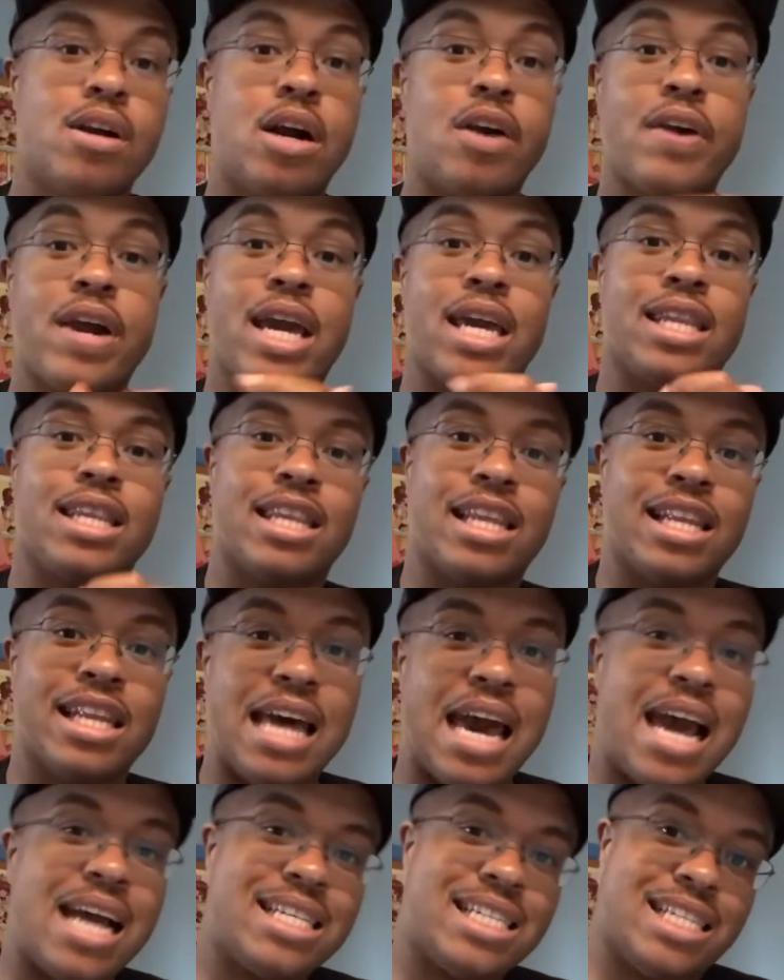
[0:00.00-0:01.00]
Alright, the
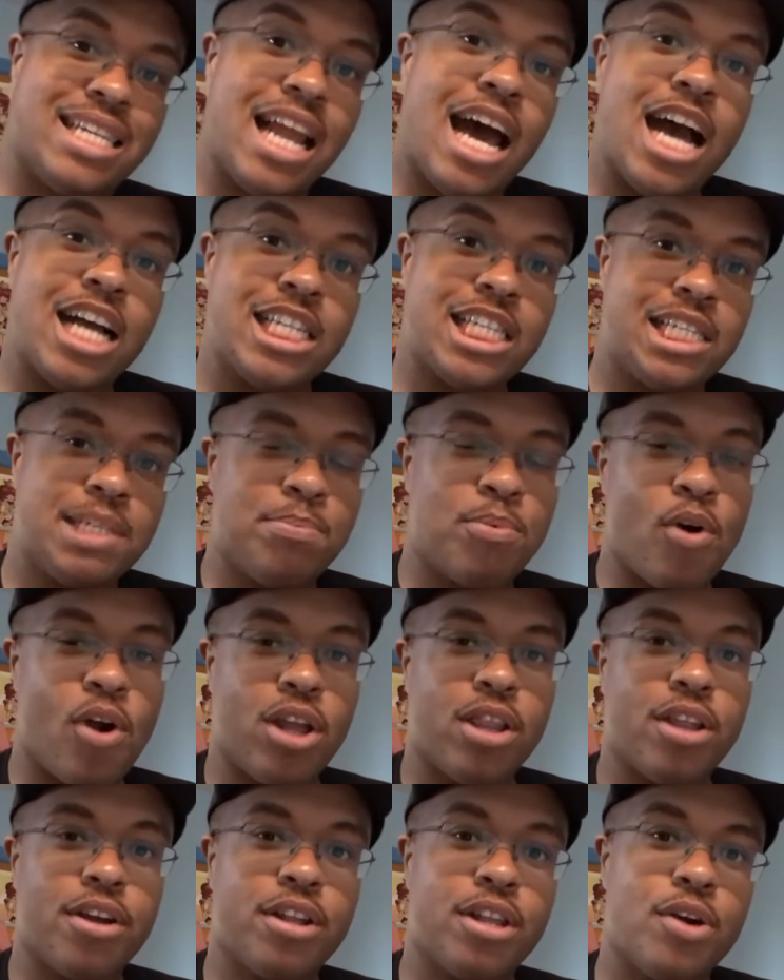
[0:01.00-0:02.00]
last
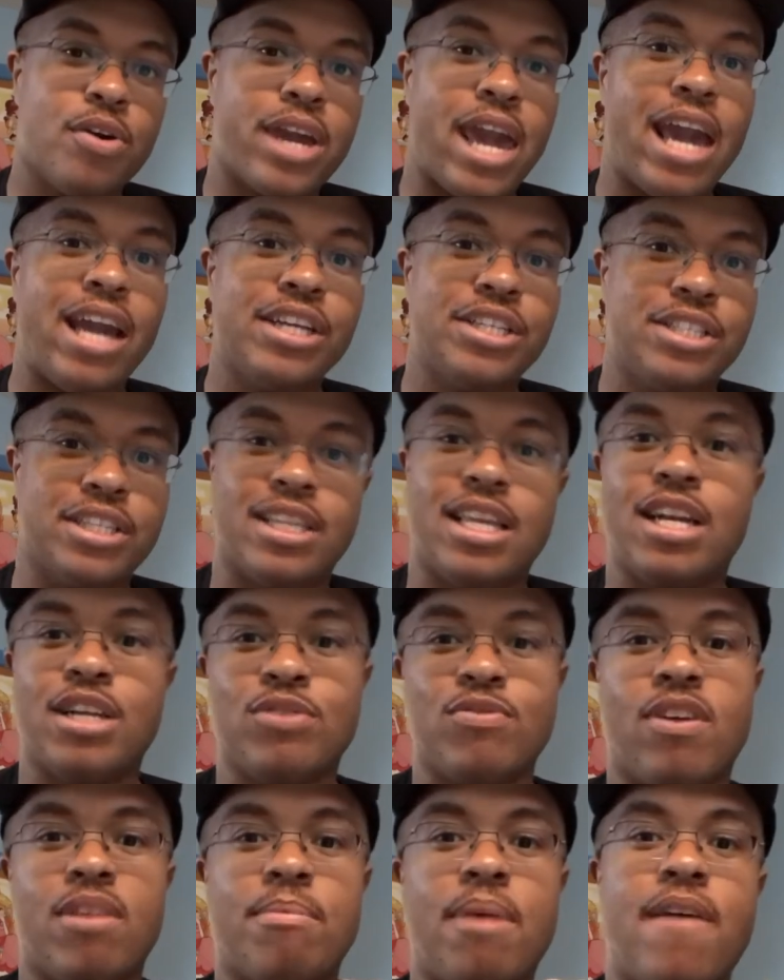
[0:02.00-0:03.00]
non-spoiler location that is
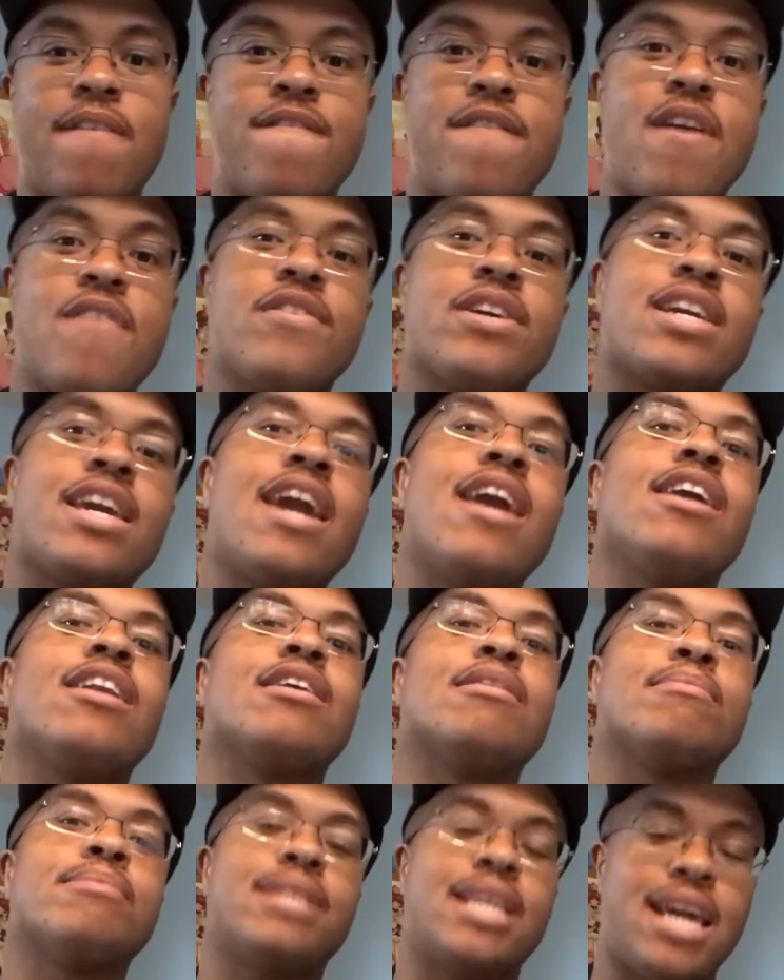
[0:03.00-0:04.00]
one of my favorite
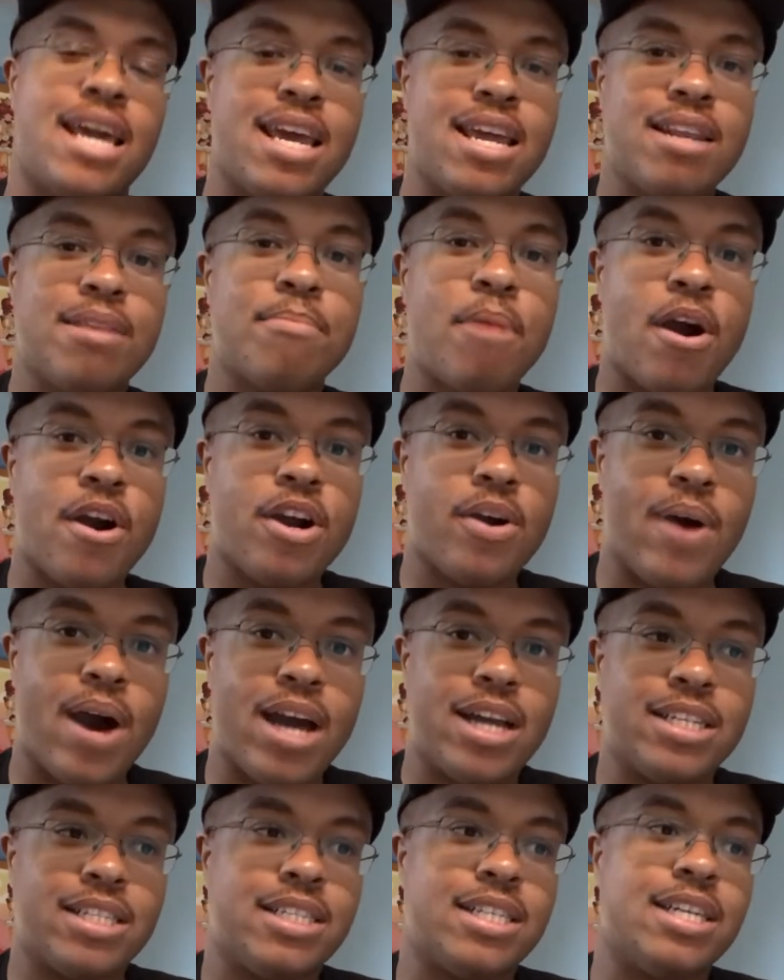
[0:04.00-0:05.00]
kingdoms in Mario
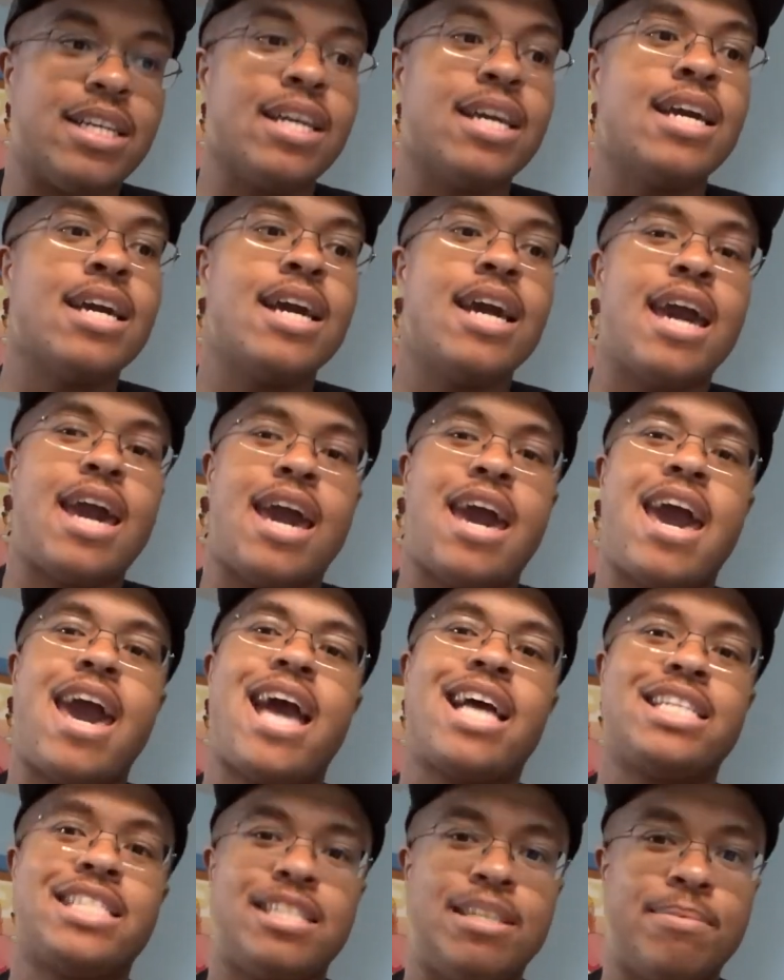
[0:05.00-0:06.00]
Odyssey
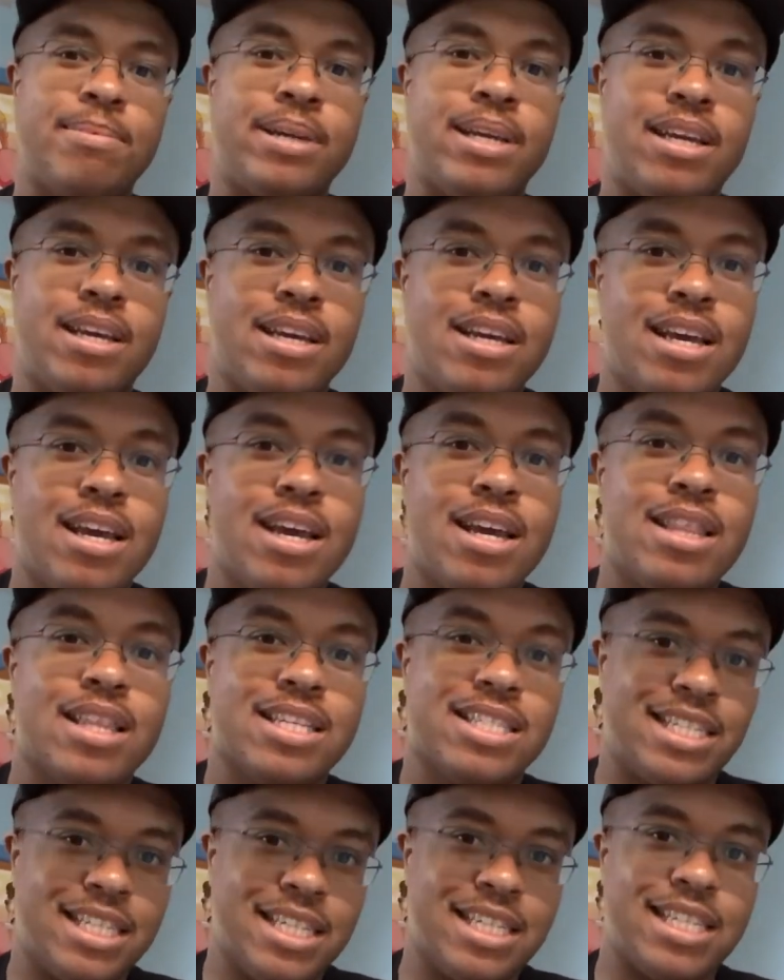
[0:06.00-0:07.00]
has to be the
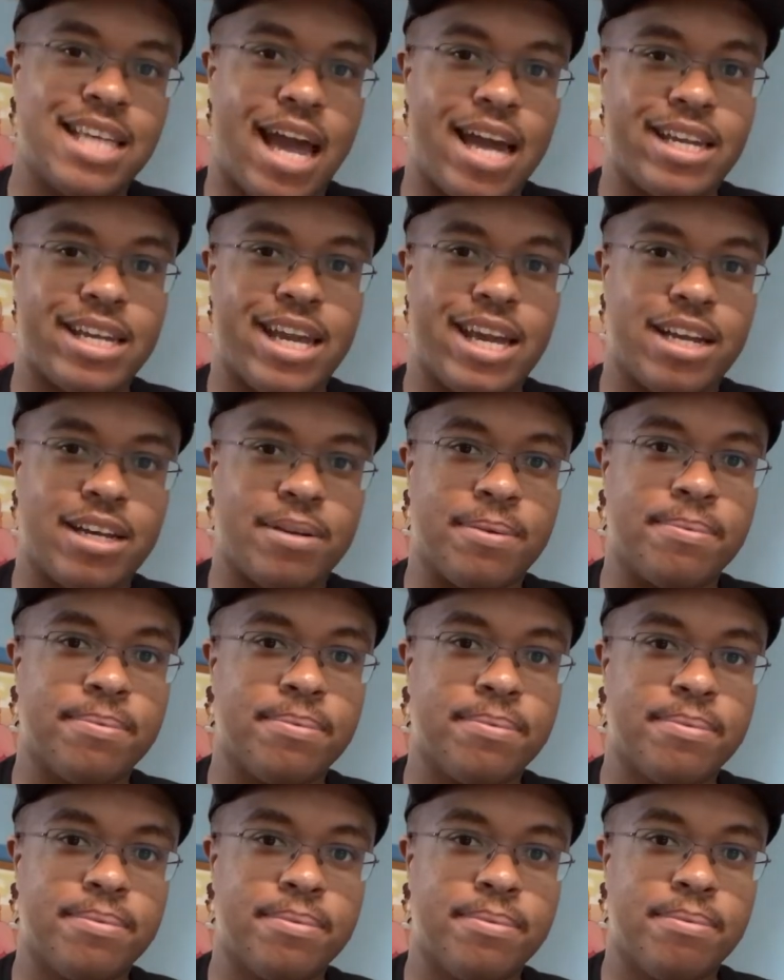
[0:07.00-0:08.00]
Seaside Kingdom.
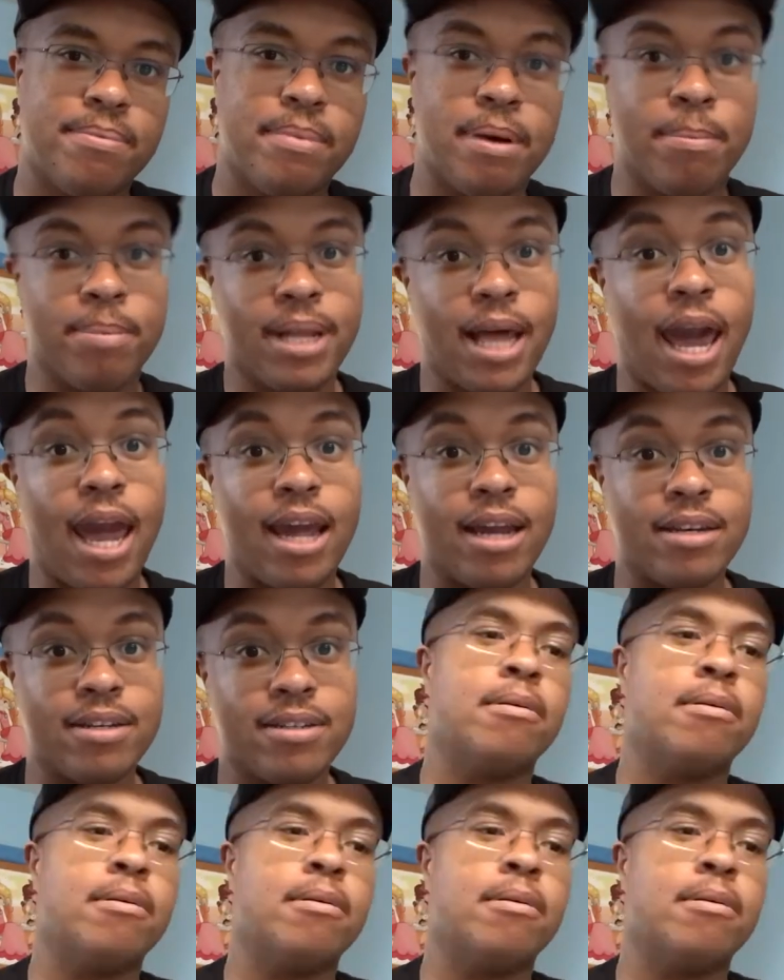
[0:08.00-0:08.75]
Bubblaine.